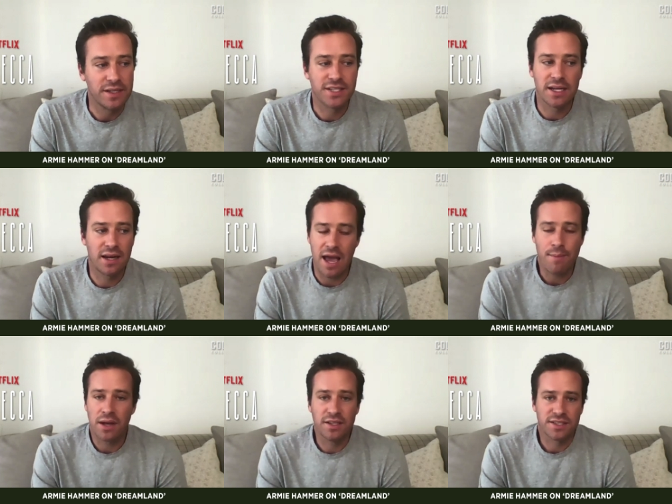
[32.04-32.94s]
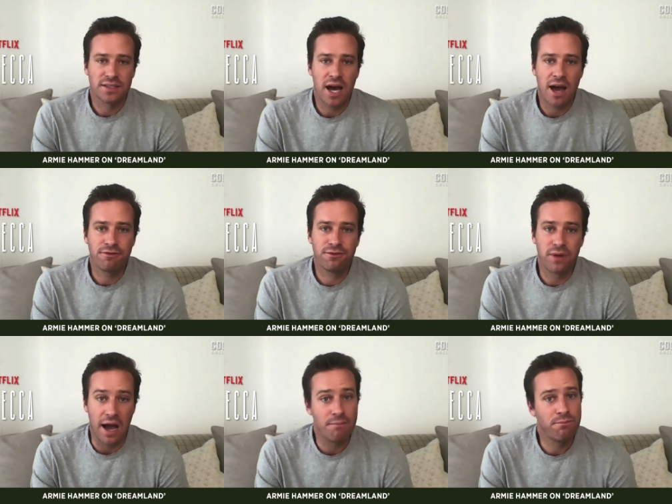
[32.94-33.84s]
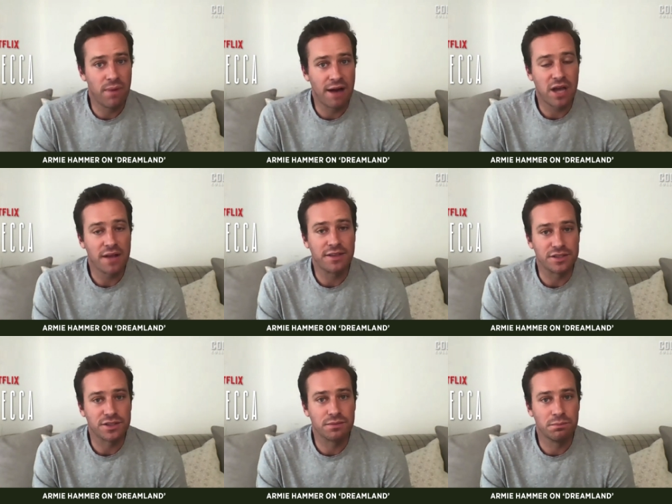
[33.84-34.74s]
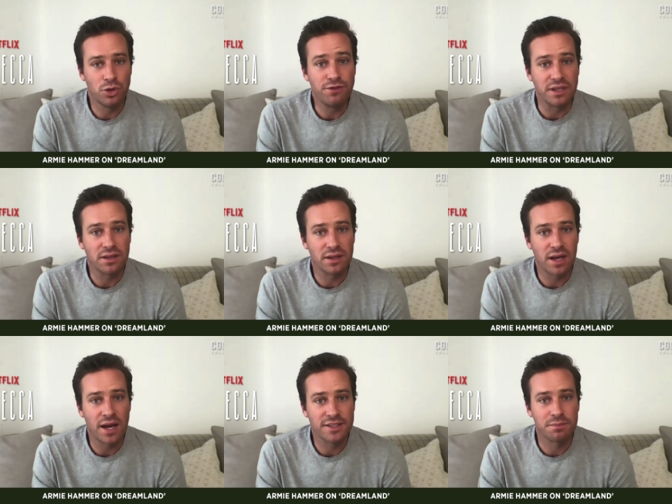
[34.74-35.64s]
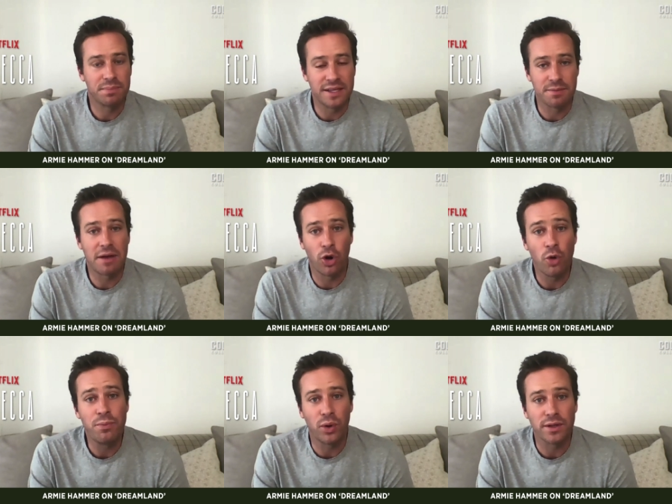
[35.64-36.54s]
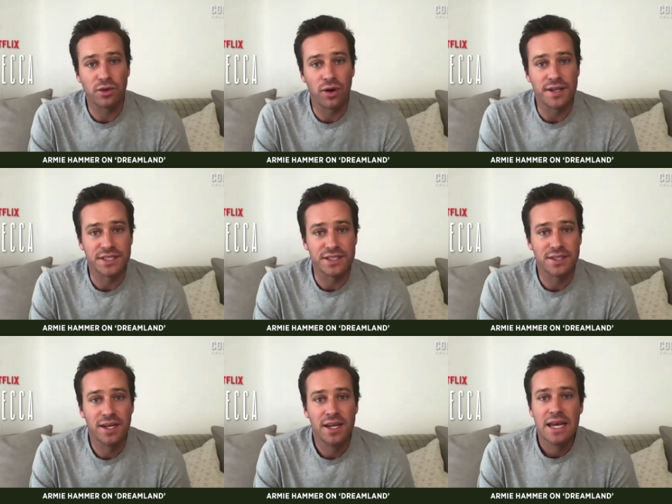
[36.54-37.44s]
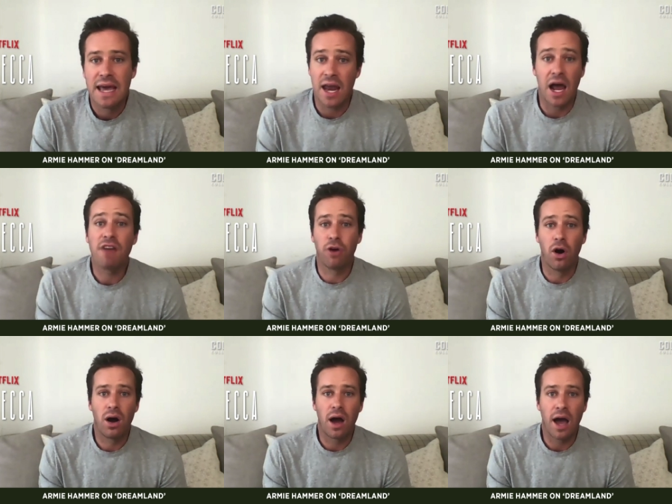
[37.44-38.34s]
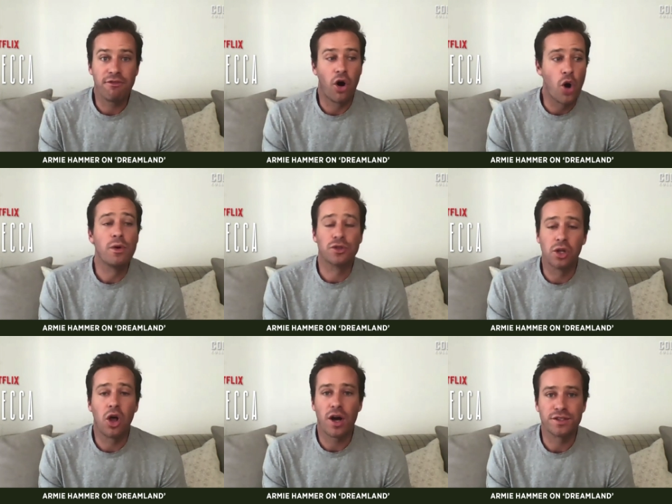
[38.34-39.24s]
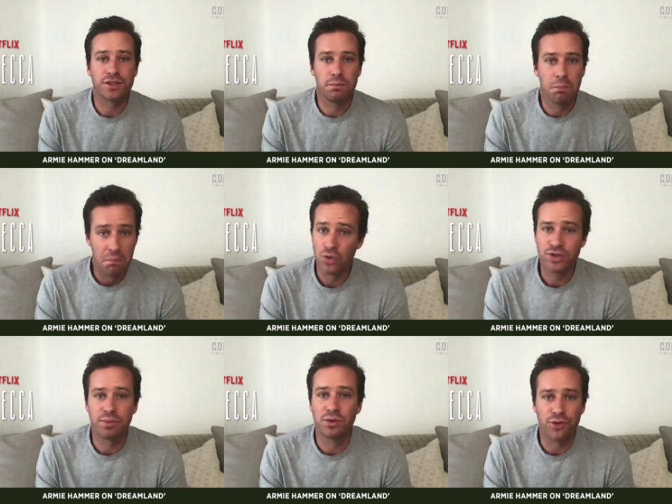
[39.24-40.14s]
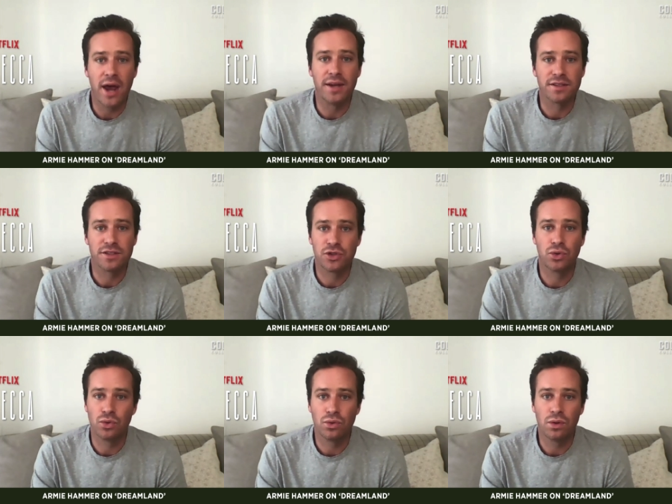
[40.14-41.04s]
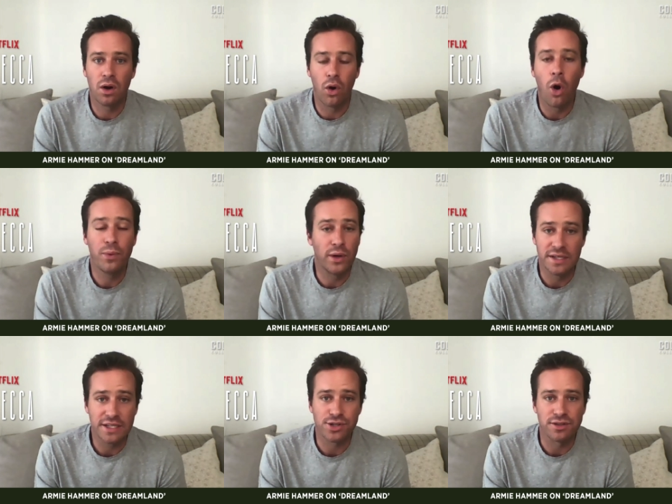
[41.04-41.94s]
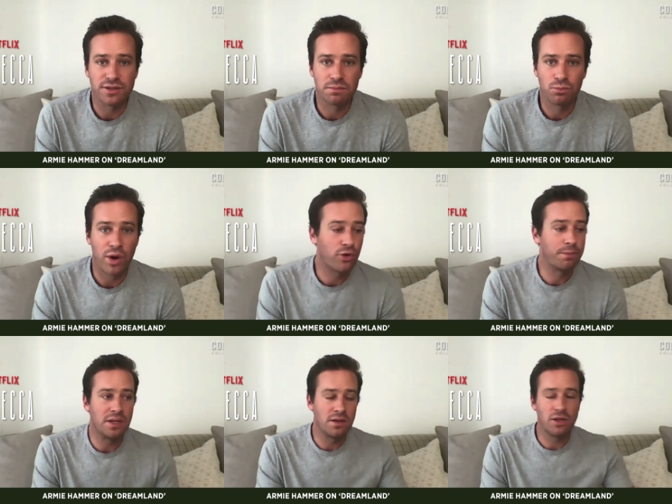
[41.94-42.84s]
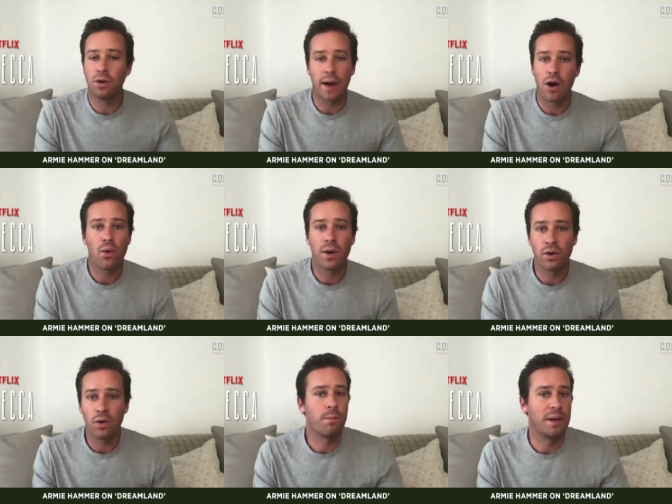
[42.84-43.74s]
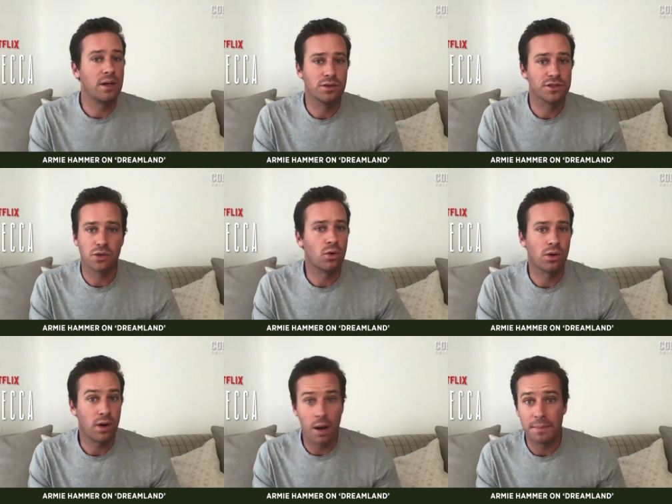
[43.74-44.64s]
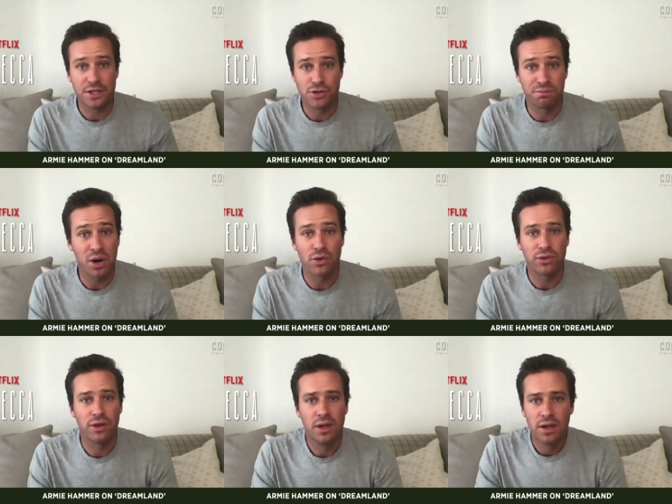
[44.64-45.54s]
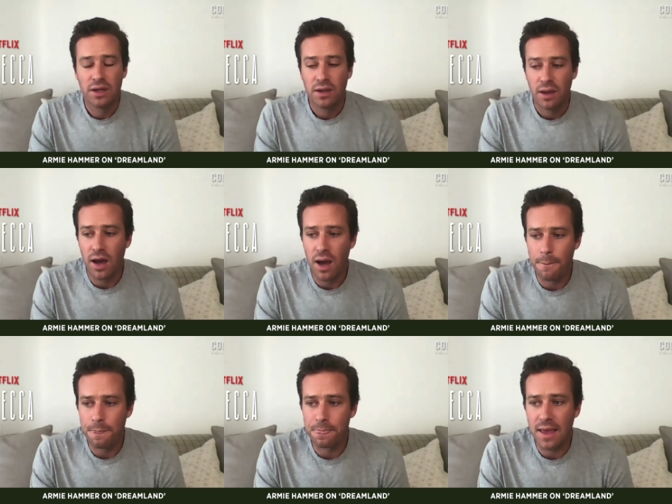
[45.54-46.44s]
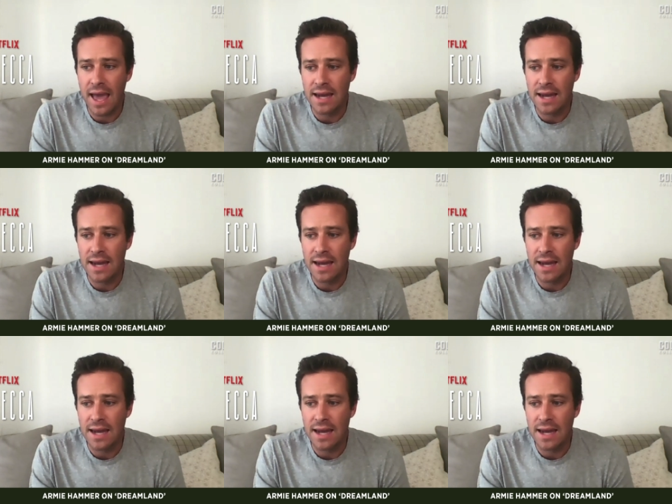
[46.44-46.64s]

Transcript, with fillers: me and he said, hey man, listen, I've got this movie. It's about the opioid crisis. And I've almost lost multiple friends to opioid addictions, whether it be, you know, heroin or pills or a mixture of both. And